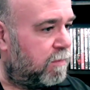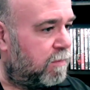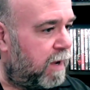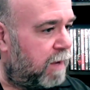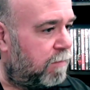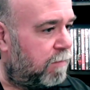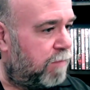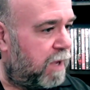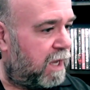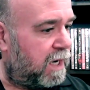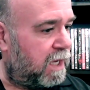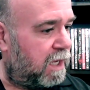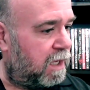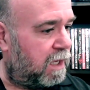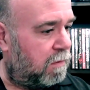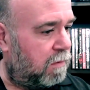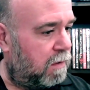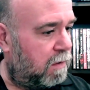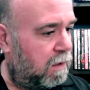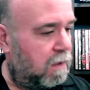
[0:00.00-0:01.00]
of my
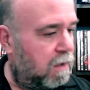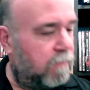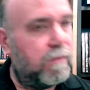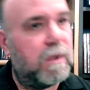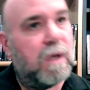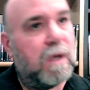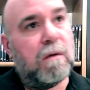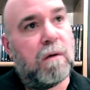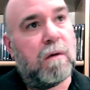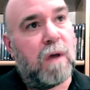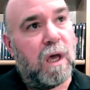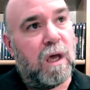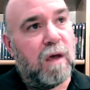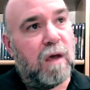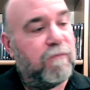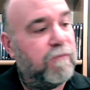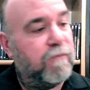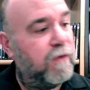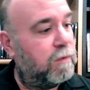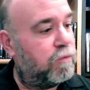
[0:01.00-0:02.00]
buddy
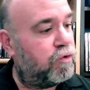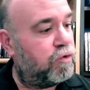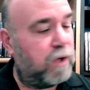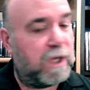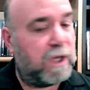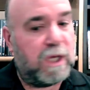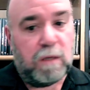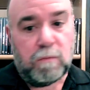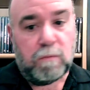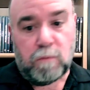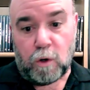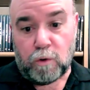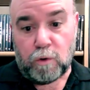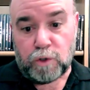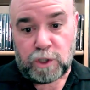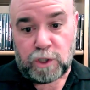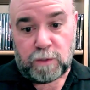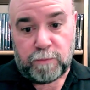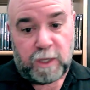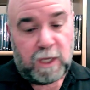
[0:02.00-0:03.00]
Philip Tricky,
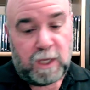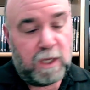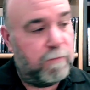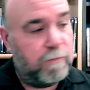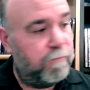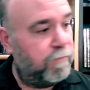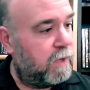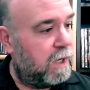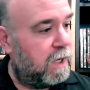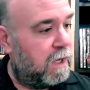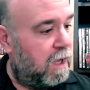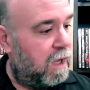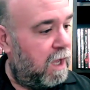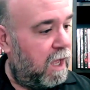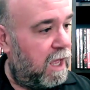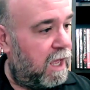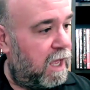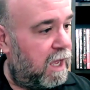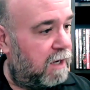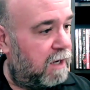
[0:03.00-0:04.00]
OGP,
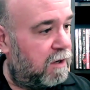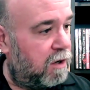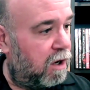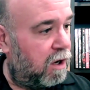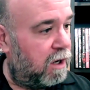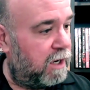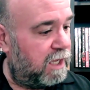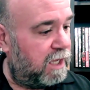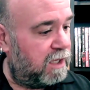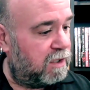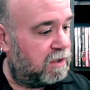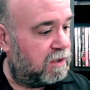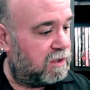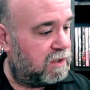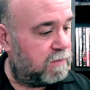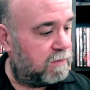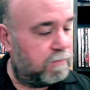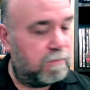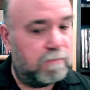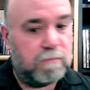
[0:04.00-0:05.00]
and on
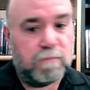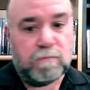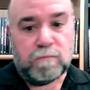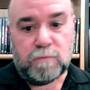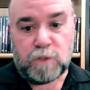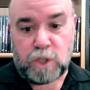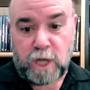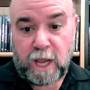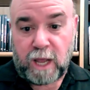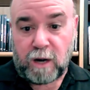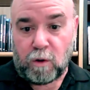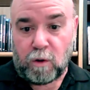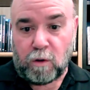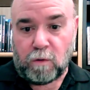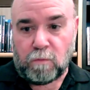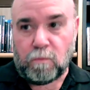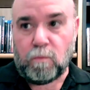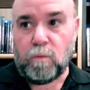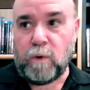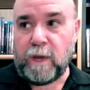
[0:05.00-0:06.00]
his
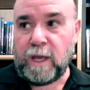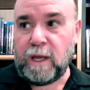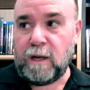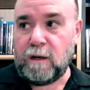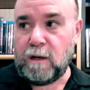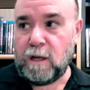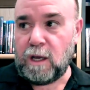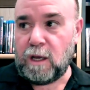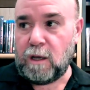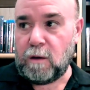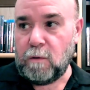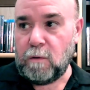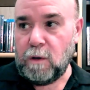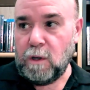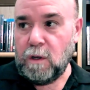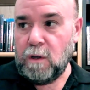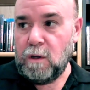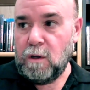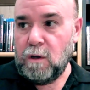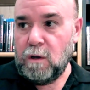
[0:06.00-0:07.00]
channel when
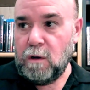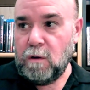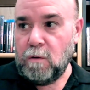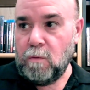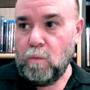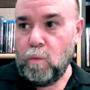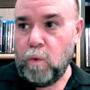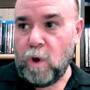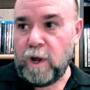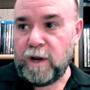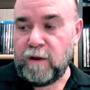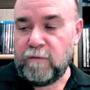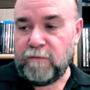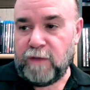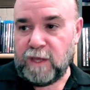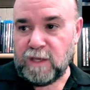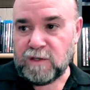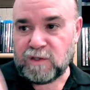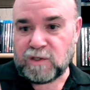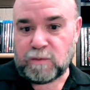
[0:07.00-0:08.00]
one of
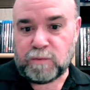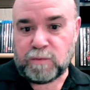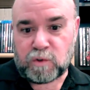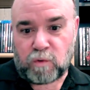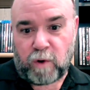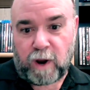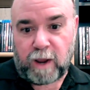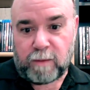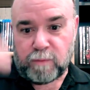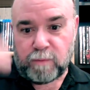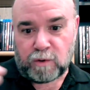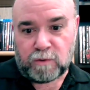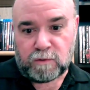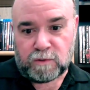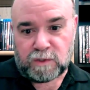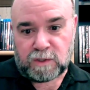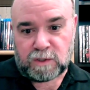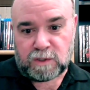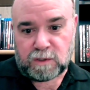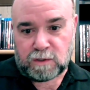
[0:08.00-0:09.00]
his
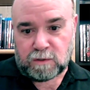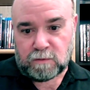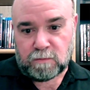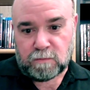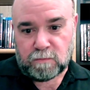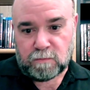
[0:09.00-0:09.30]
subscribers